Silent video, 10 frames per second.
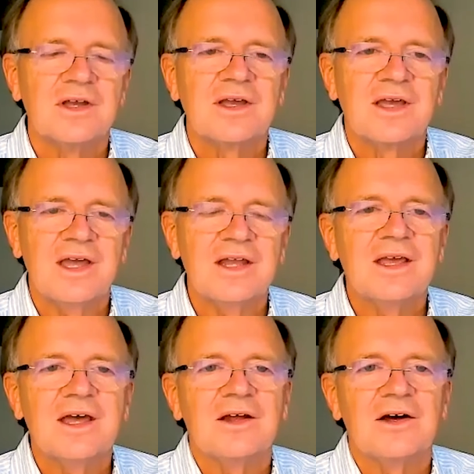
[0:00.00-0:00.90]
can
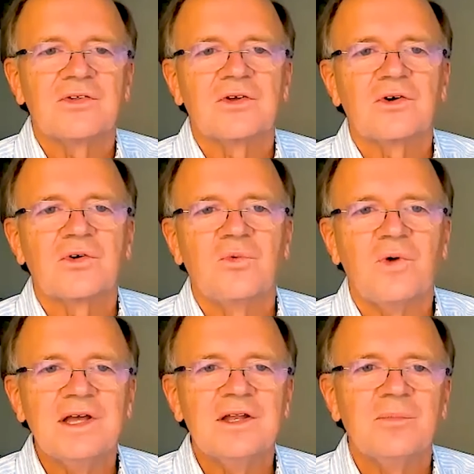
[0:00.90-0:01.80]
get us
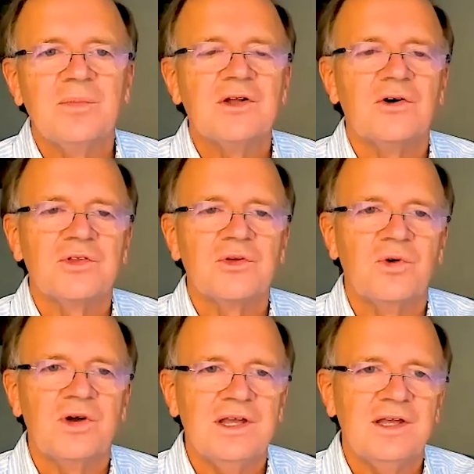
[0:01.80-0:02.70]
quite a bit of the
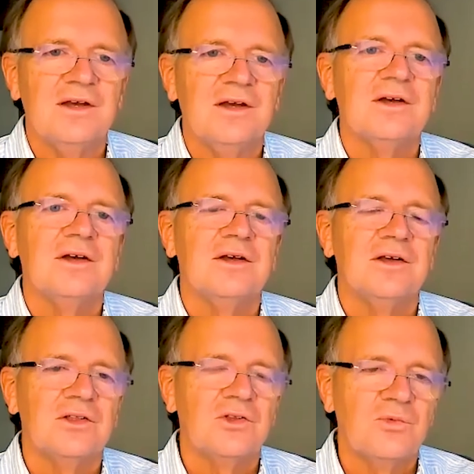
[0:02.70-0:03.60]
way
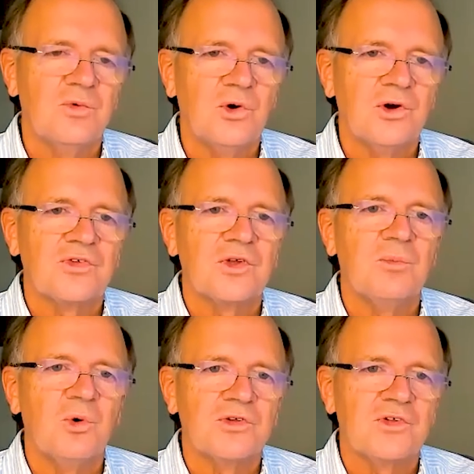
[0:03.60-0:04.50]
towards a
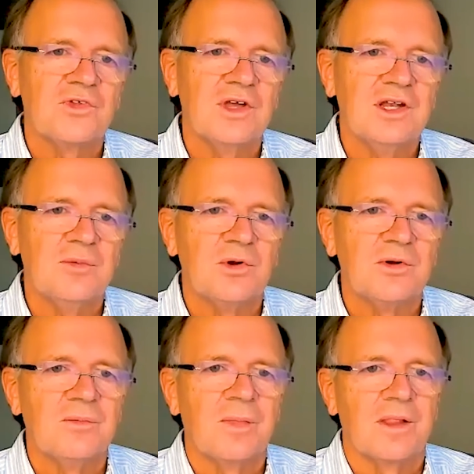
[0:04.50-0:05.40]
more
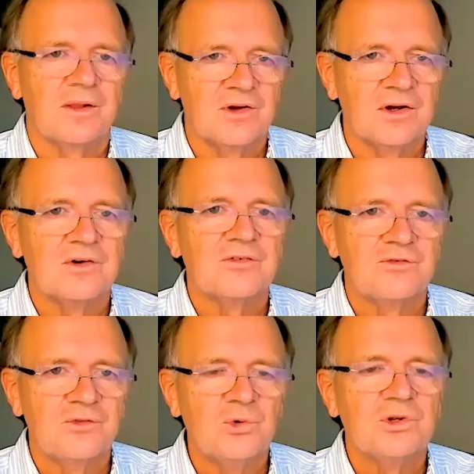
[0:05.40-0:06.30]
sustainable
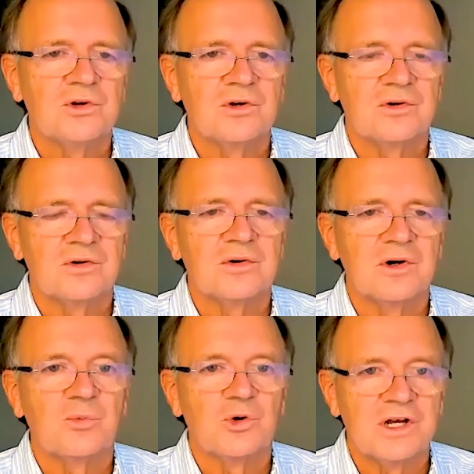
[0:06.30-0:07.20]
food
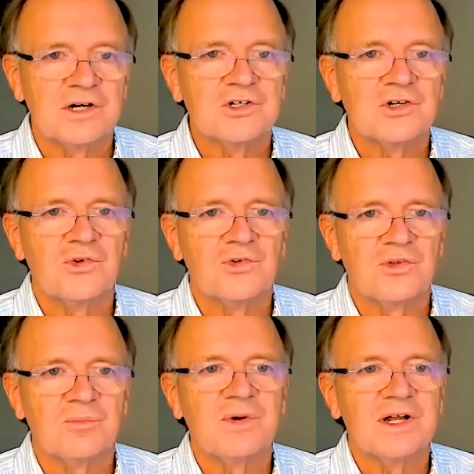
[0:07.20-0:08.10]
production
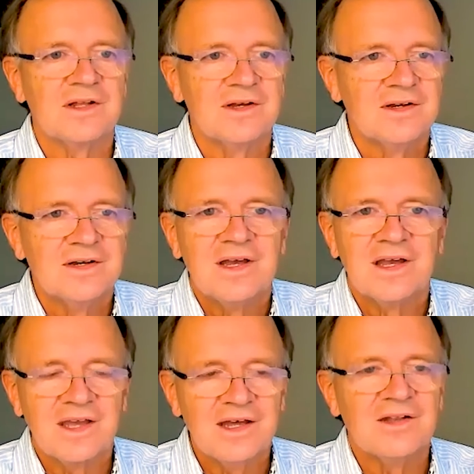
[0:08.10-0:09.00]
system. But
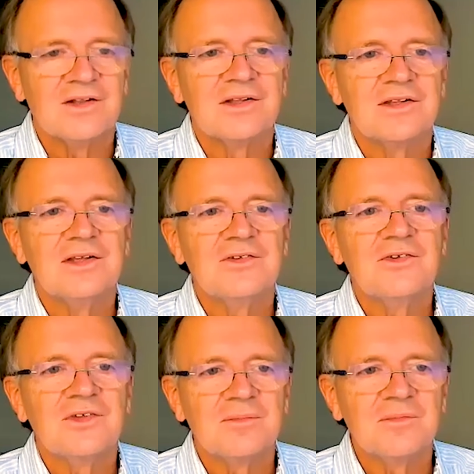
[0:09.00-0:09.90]
again, this is
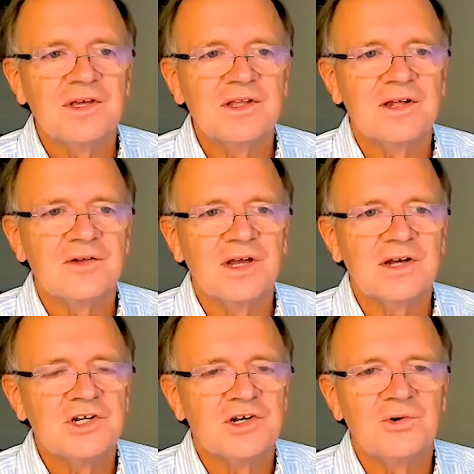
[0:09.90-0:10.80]
something that we
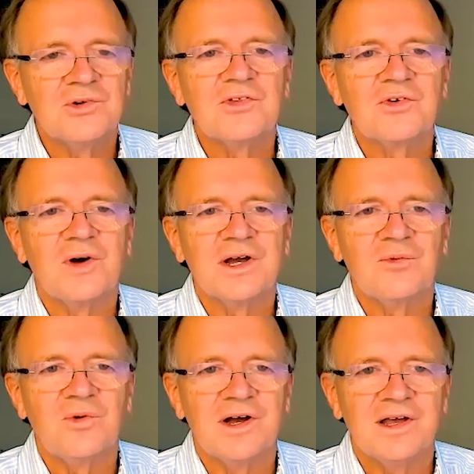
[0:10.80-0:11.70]
actually know since quite a
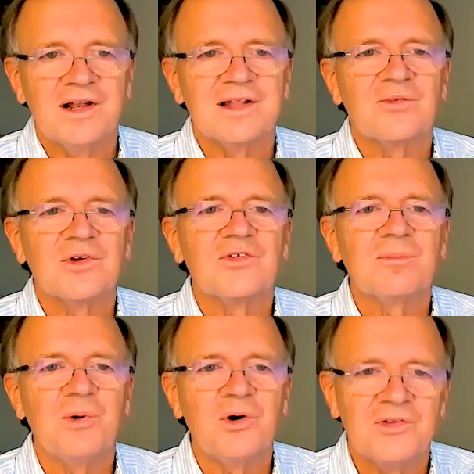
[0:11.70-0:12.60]
while. The
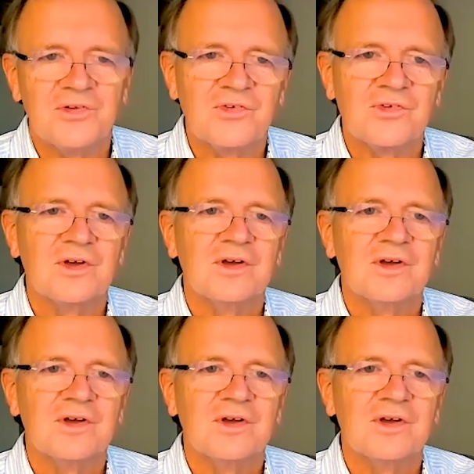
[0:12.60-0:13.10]
response